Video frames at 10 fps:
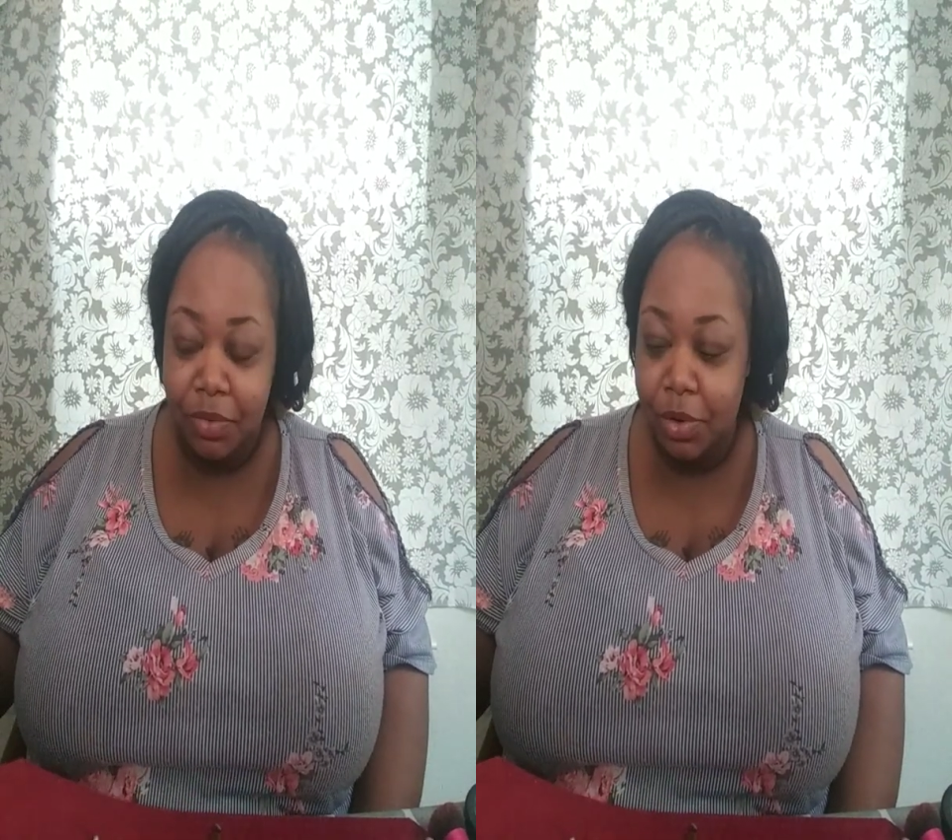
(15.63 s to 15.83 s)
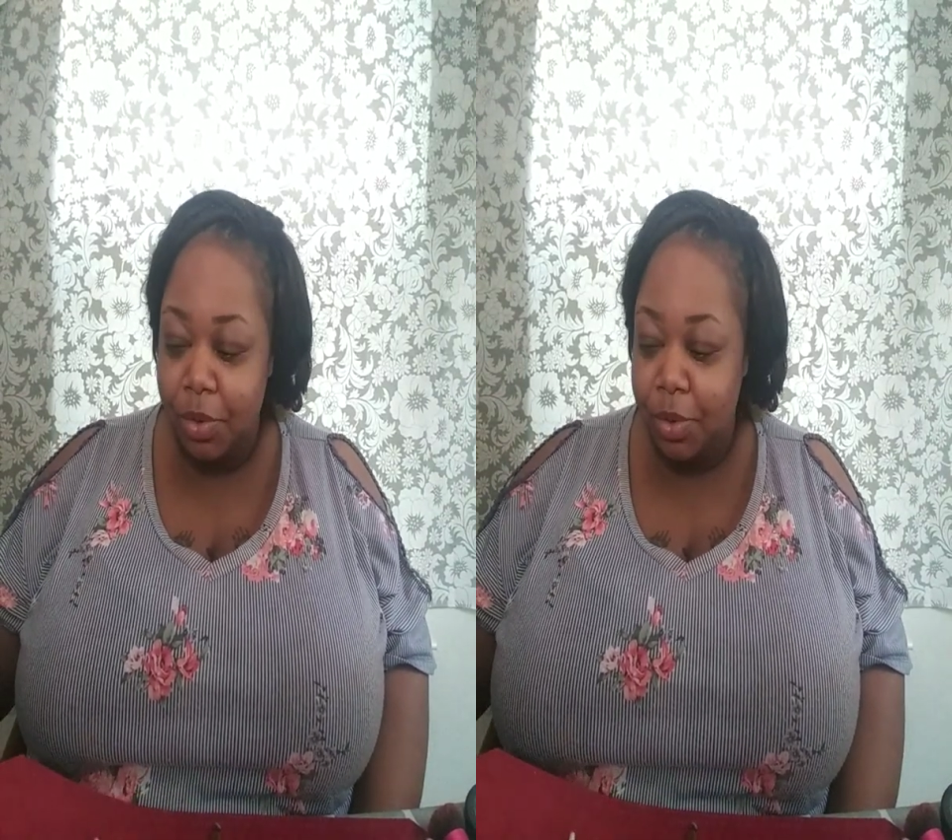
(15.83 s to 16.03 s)

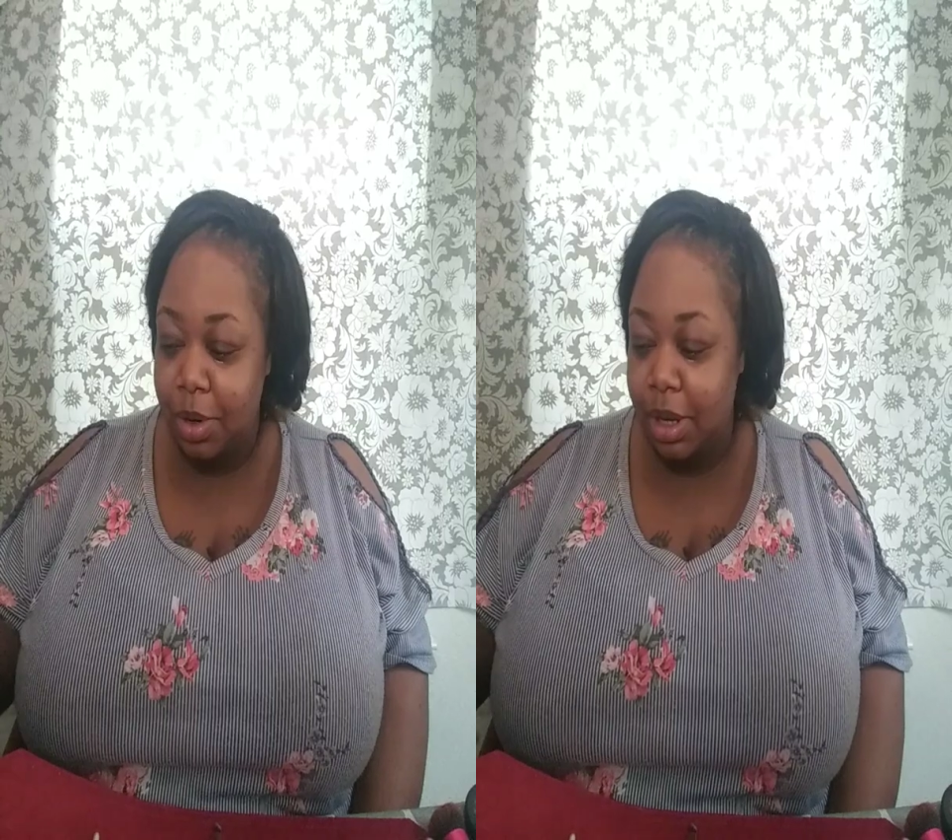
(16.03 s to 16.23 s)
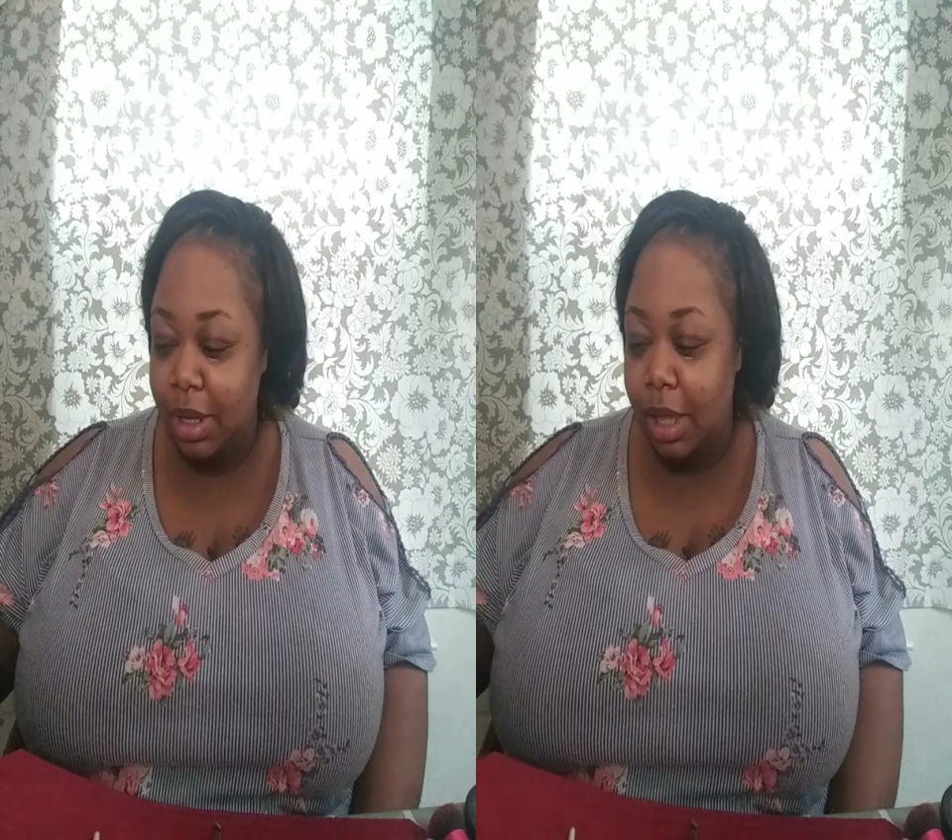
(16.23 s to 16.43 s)

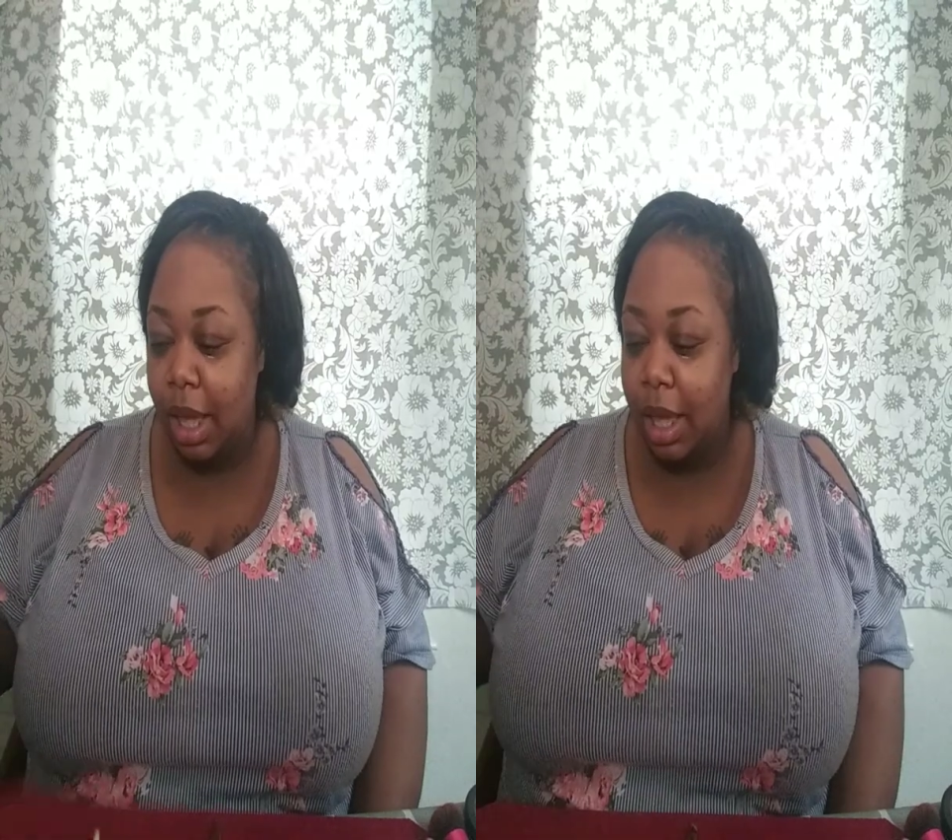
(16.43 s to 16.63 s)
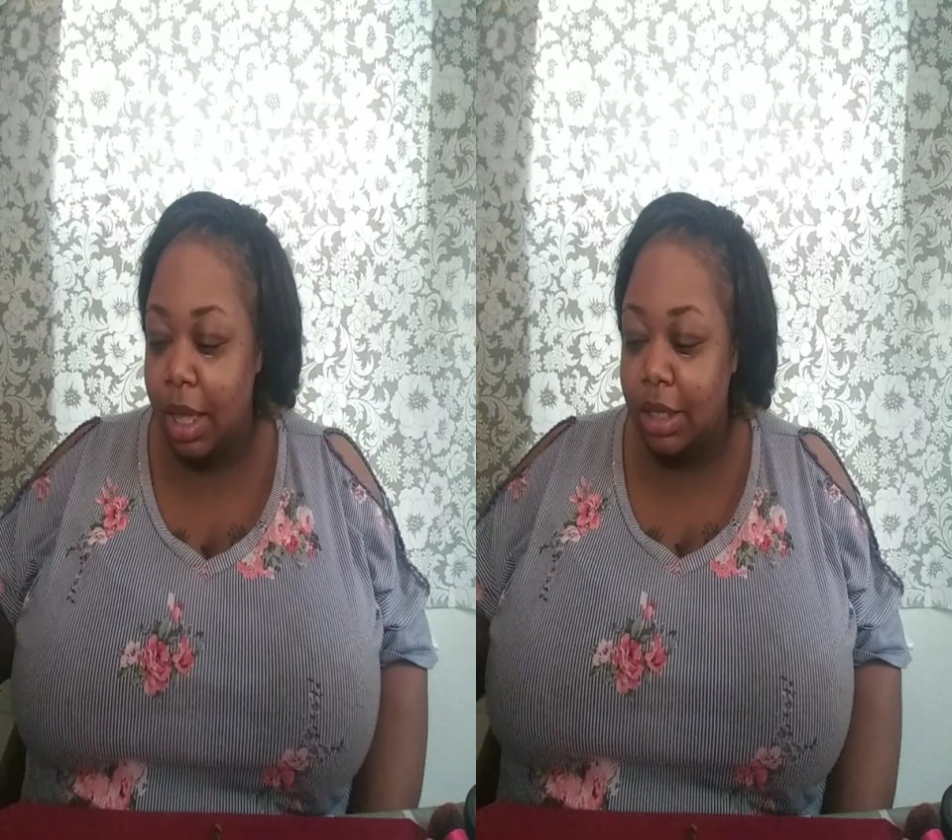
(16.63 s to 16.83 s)
recording,
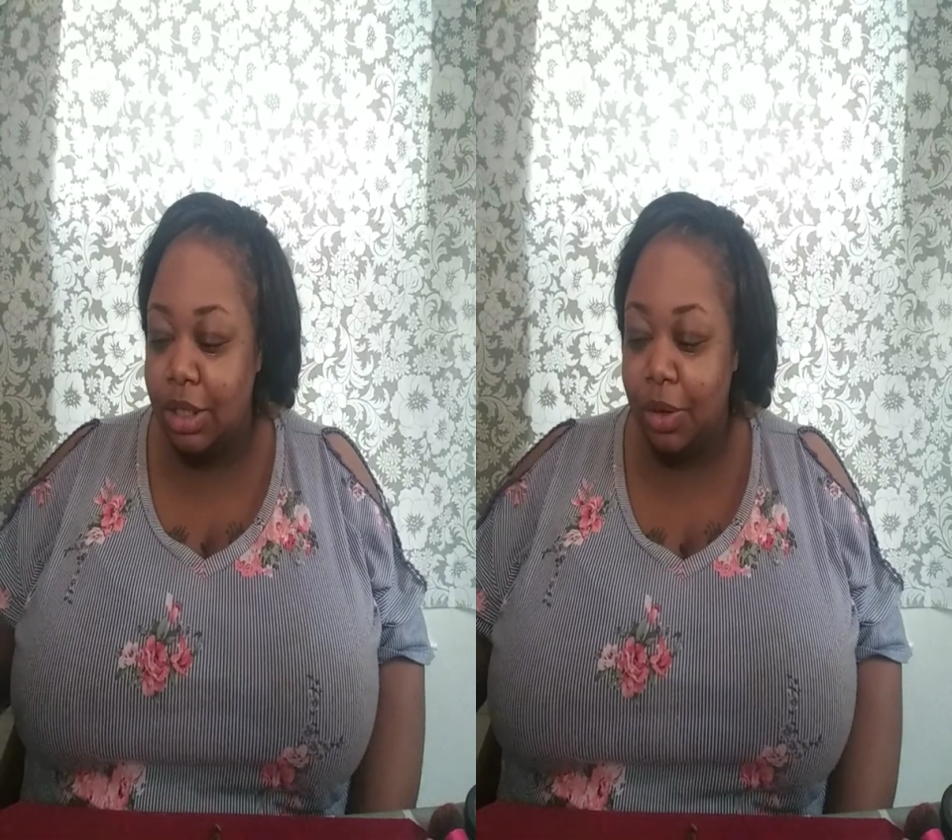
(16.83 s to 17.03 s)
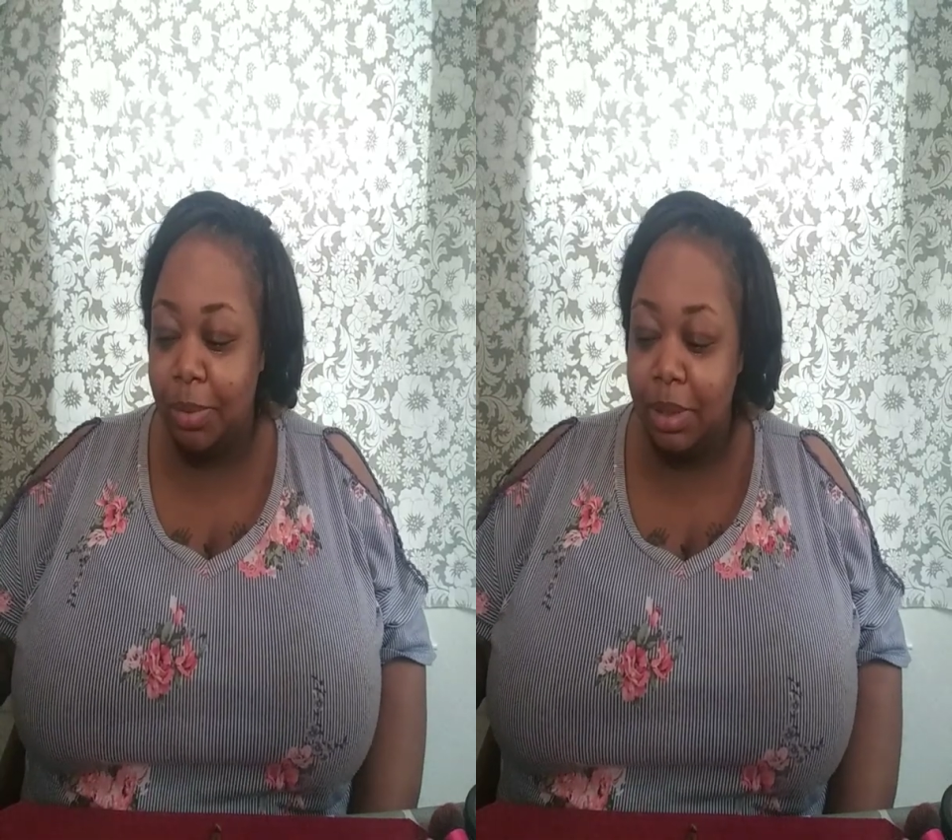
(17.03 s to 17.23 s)

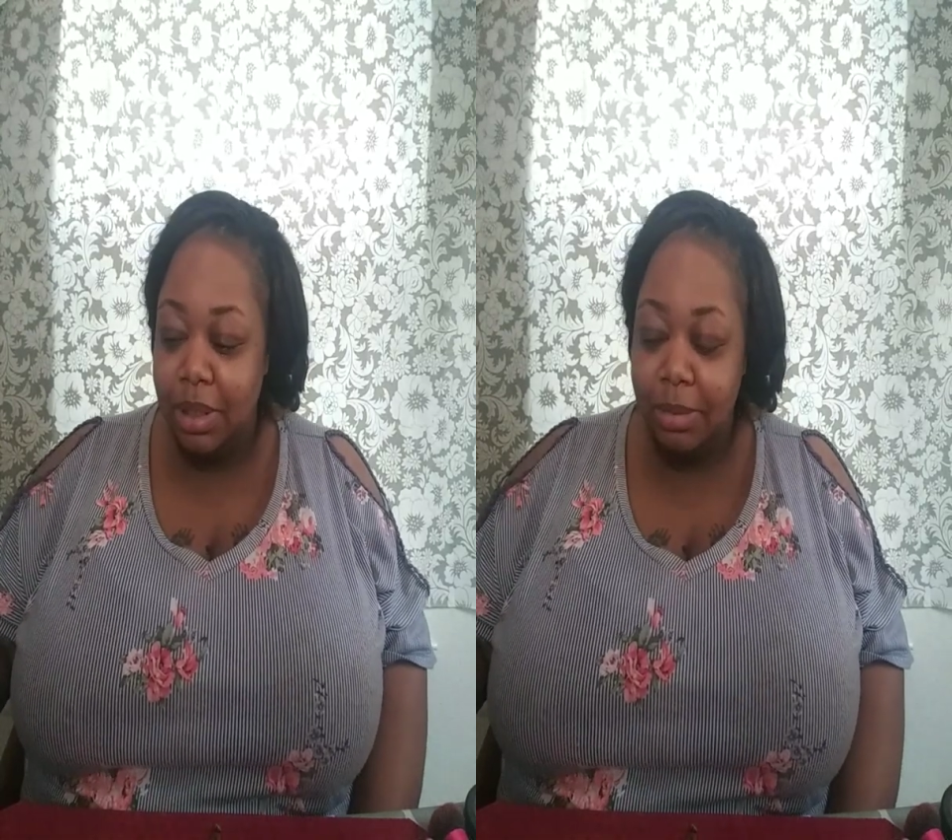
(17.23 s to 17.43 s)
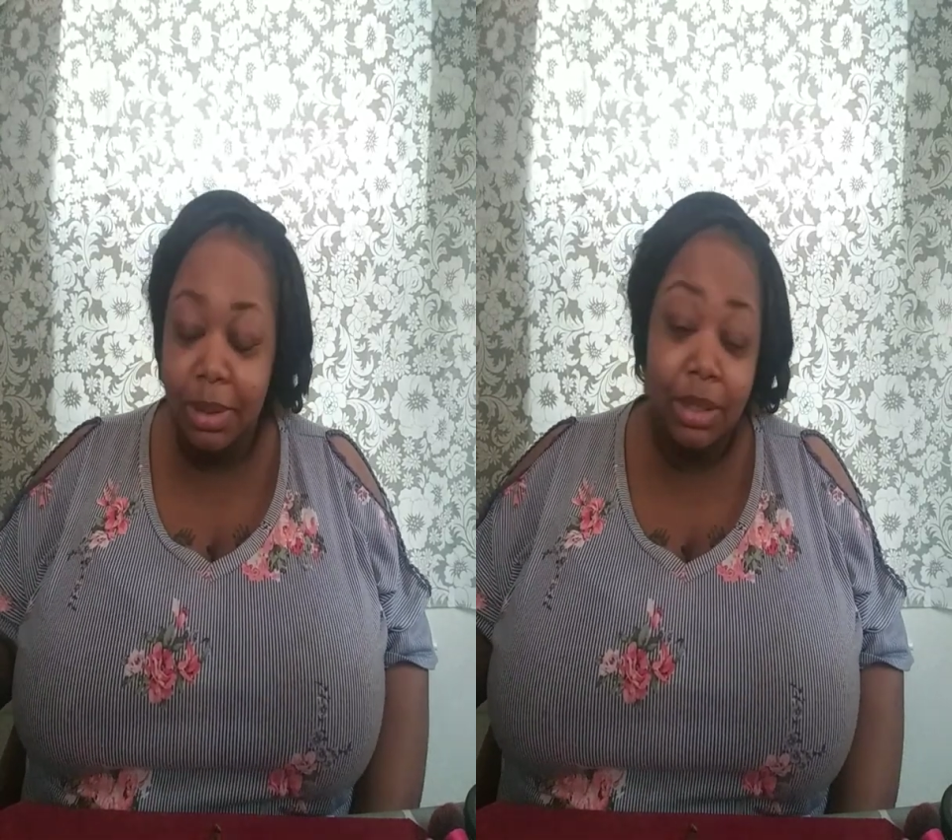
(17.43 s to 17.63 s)
so please